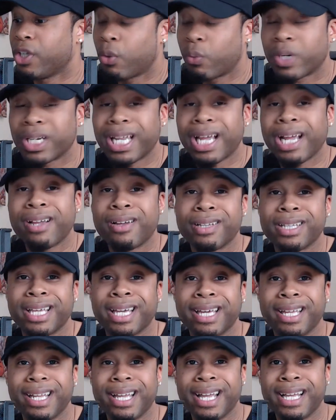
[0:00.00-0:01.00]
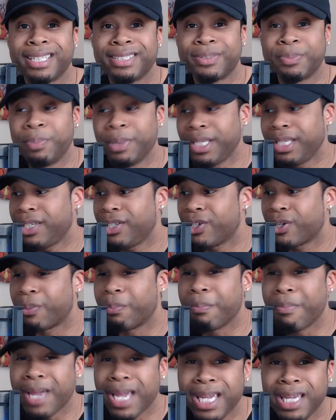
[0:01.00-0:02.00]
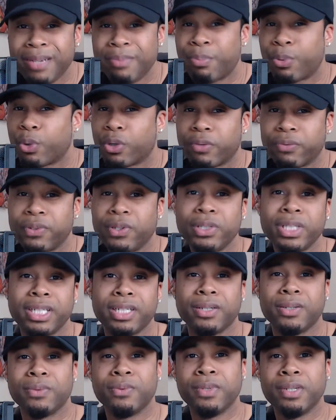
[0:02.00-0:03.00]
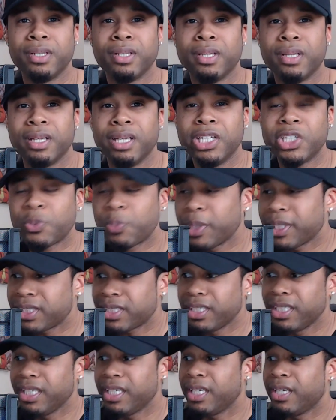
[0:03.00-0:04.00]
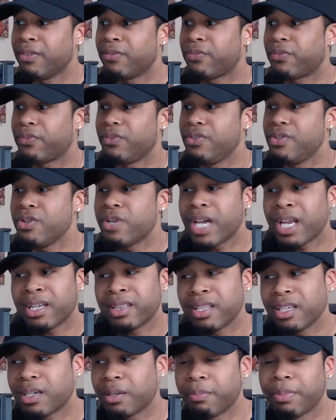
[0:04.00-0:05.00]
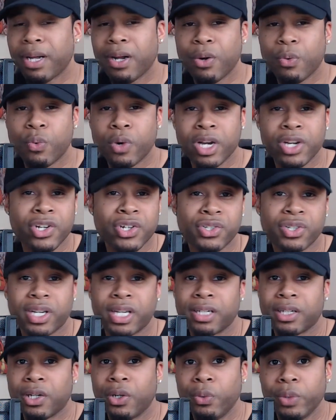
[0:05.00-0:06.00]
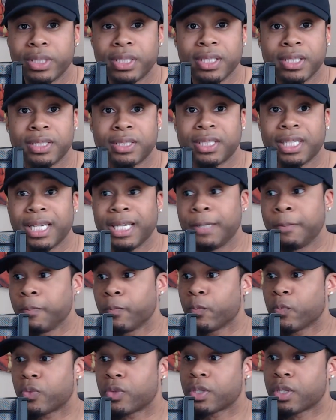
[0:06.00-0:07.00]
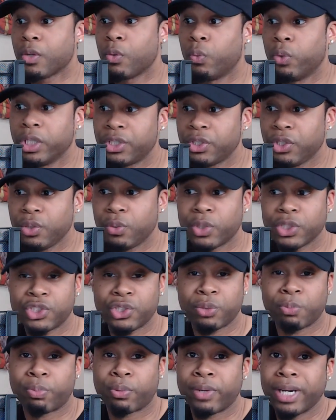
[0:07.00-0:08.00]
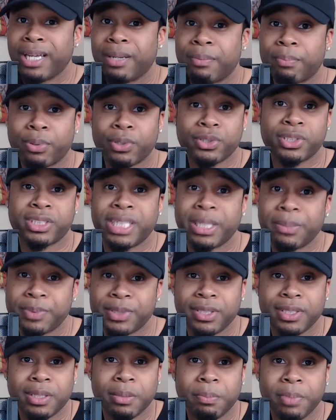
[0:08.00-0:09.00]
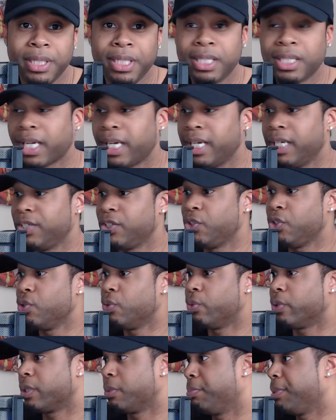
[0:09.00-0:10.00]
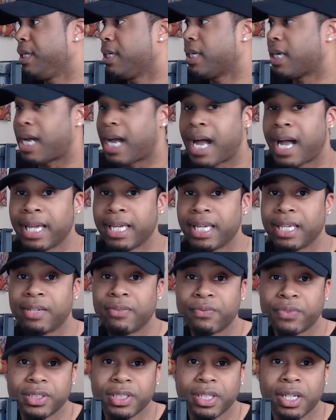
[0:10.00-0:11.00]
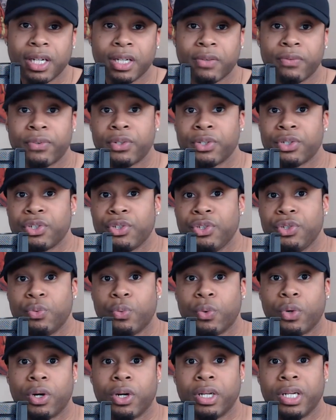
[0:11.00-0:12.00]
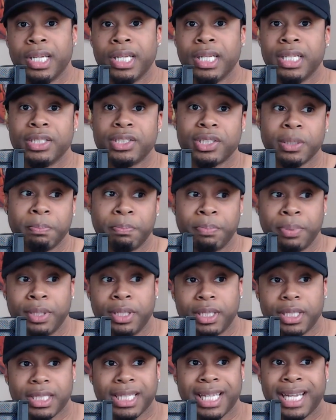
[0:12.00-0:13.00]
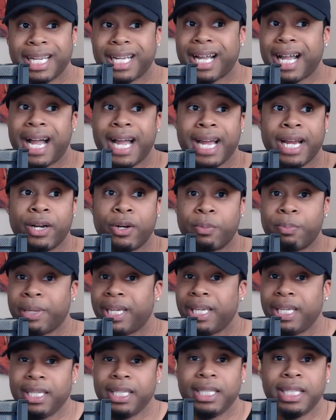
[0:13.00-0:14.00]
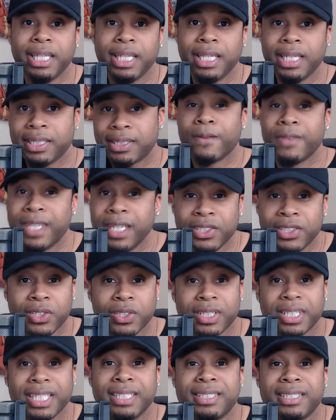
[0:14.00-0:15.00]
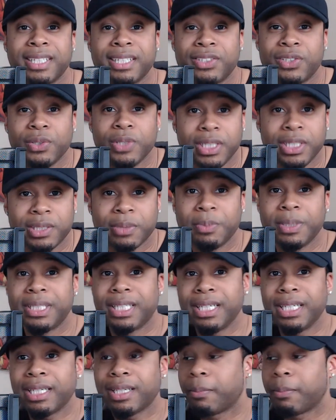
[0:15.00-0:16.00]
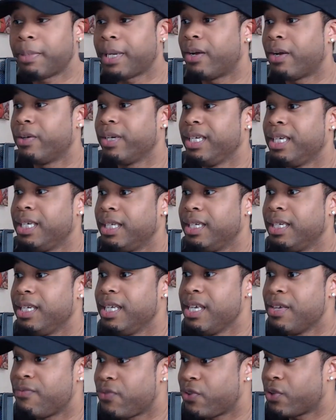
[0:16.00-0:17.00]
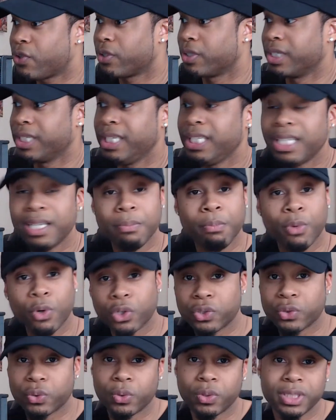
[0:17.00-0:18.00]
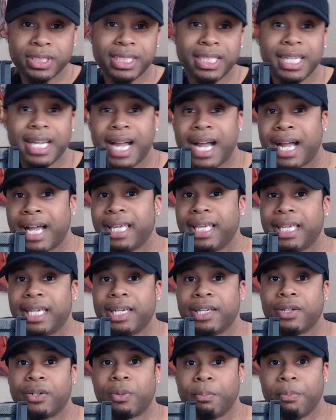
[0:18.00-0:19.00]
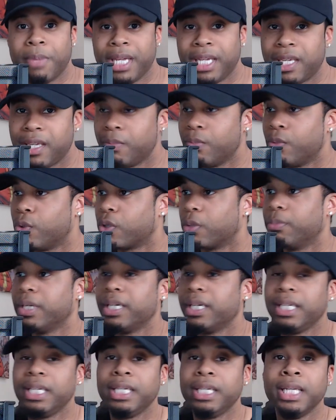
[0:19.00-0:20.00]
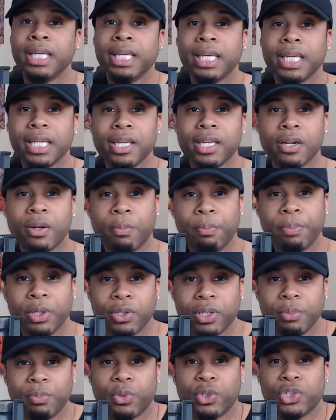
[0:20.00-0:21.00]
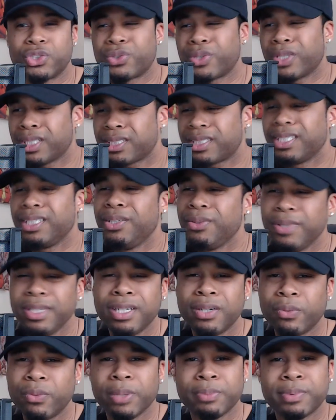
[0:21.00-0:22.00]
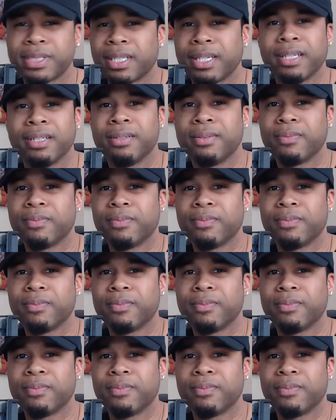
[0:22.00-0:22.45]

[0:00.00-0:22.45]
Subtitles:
rely on that as being your main portfolio, especially if you got to think about where you're trying to go with this. Like, what do you want your brand perception to be like? Do you want to be a high-end photographer? Do you want to book like higher paying gigs? These are things that you need to be thinking about. And if you're leaning more towards that high end or making more money, building more trust, then you need a website.